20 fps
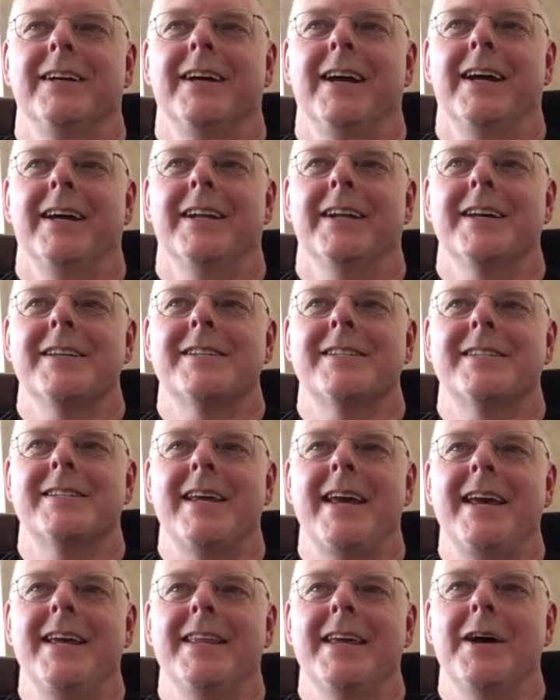And I
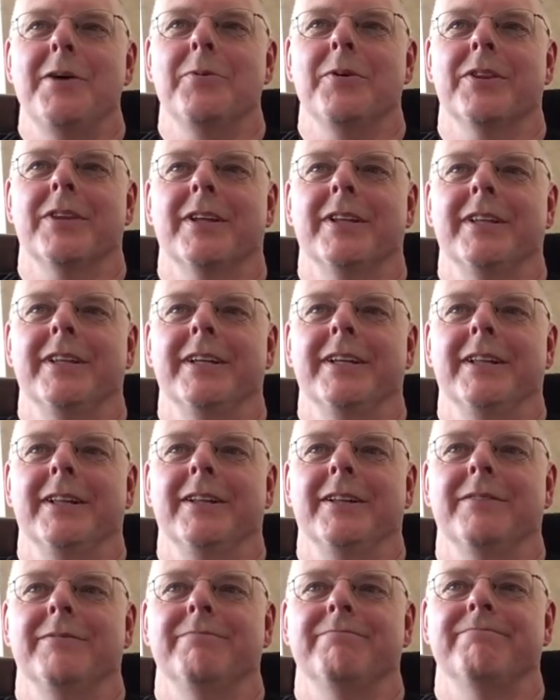say that with a
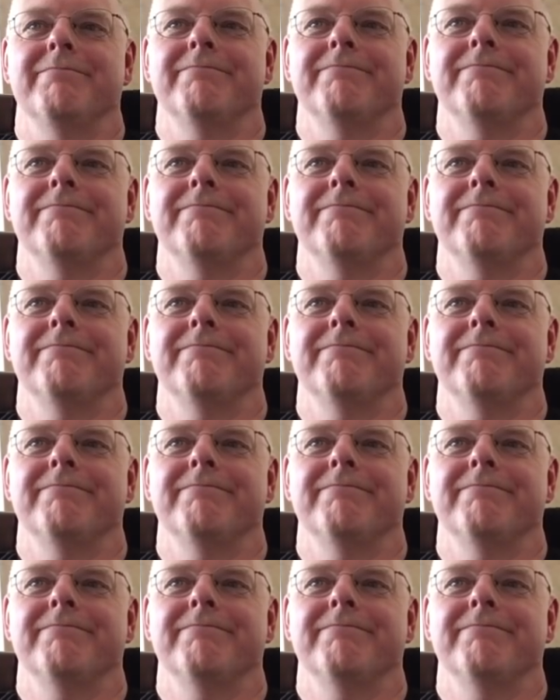little